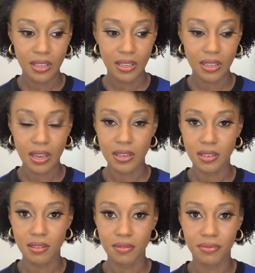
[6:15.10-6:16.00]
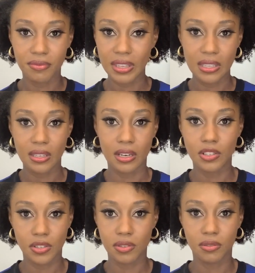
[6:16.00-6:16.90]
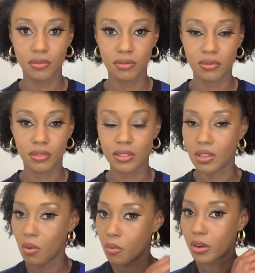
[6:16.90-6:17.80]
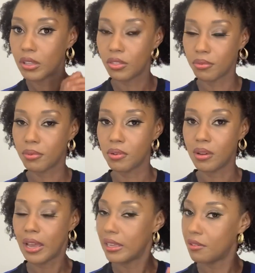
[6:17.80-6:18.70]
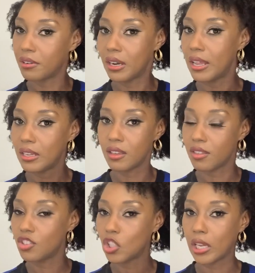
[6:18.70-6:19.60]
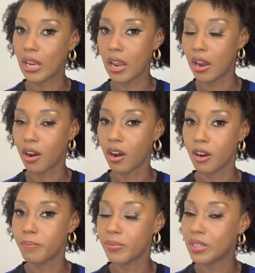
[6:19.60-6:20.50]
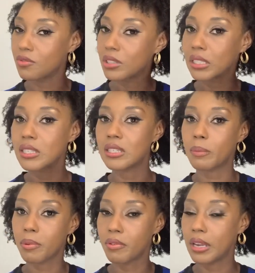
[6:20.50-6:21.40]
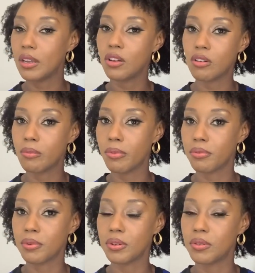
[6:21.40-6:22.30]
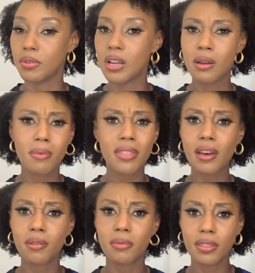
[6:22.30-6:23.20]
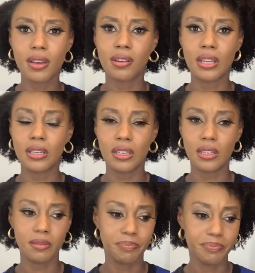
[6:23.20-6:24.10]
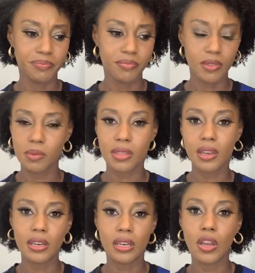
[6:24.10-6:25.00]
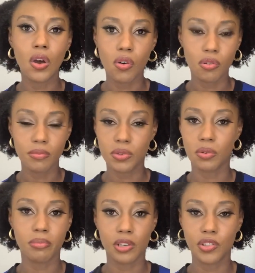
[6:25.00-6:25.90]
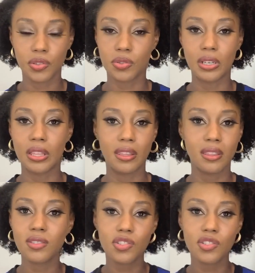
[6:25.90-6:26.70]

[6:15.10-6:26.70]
kind of thing that I do. So I'll work it through. I get rid of any of the shed hair. I'll really separate and comb through without any combs or brushes or anything. This